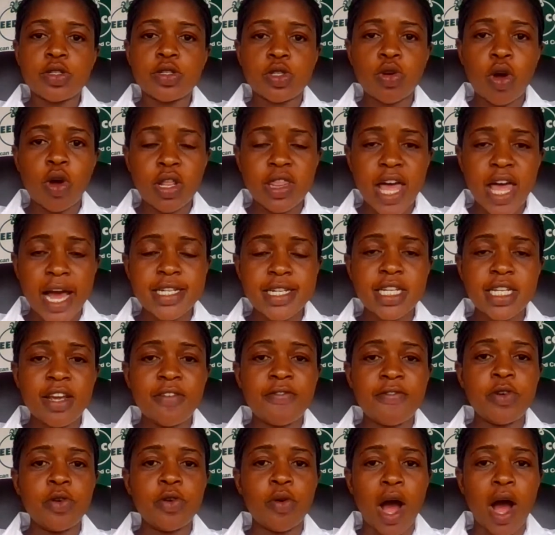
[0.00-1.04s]
so that
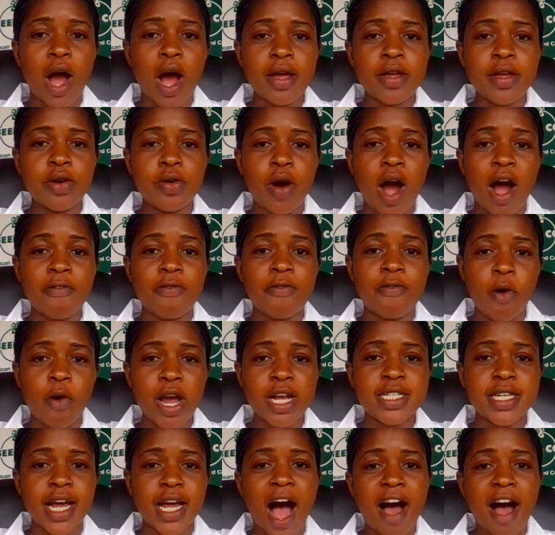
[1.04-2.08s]
if you
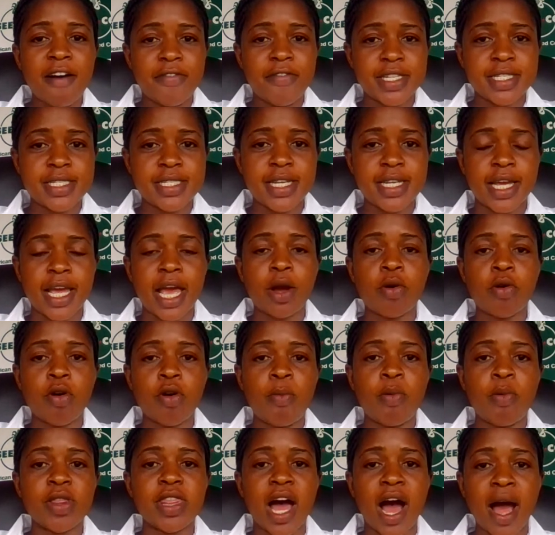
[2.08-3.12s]
avoid harvesting a
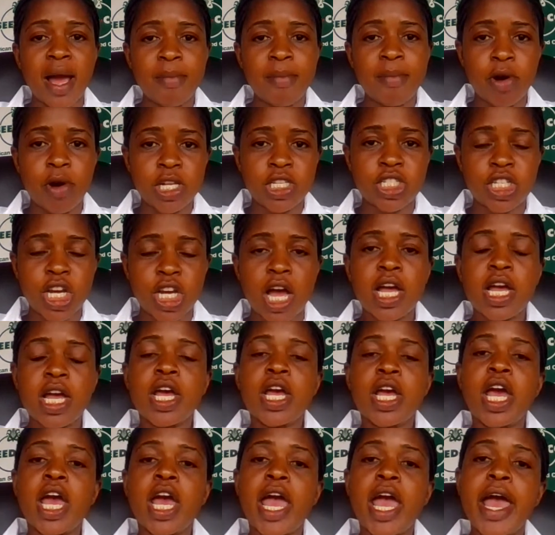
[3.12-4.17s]
crop with high moisture
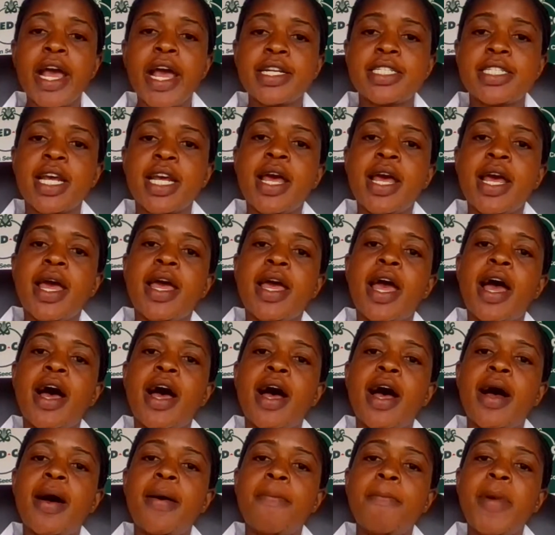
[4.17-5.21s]
and
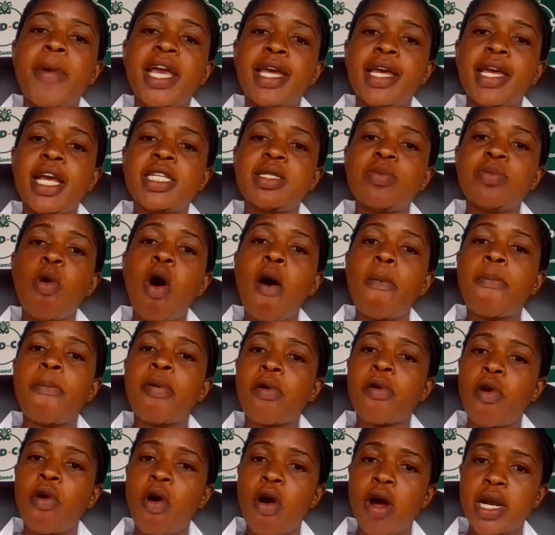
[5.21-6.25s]
making it more
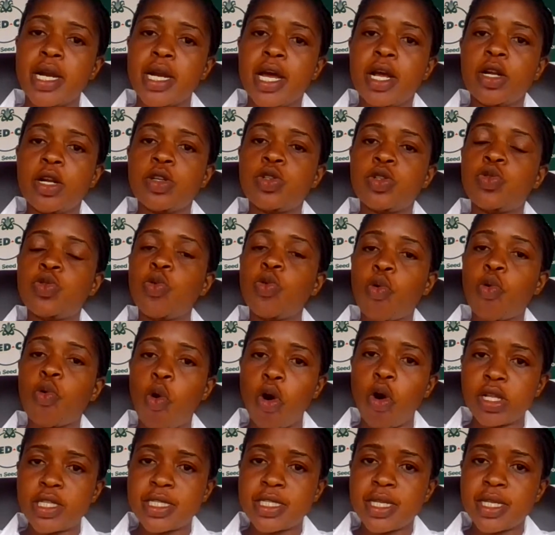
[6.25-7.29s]
prone
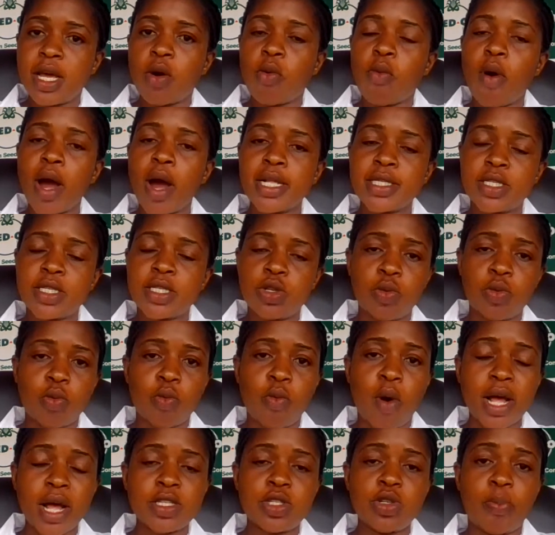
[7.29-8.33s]
towards once you
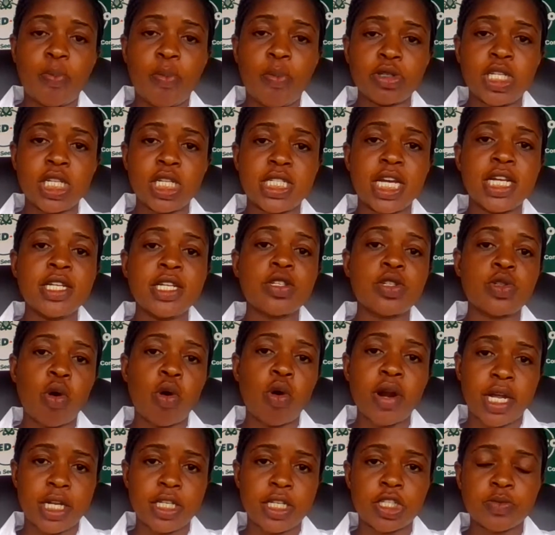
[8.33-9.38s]
put it in
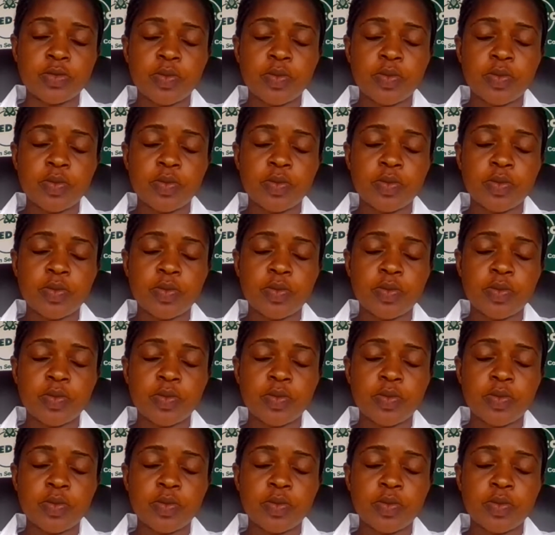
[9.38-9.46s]
storage.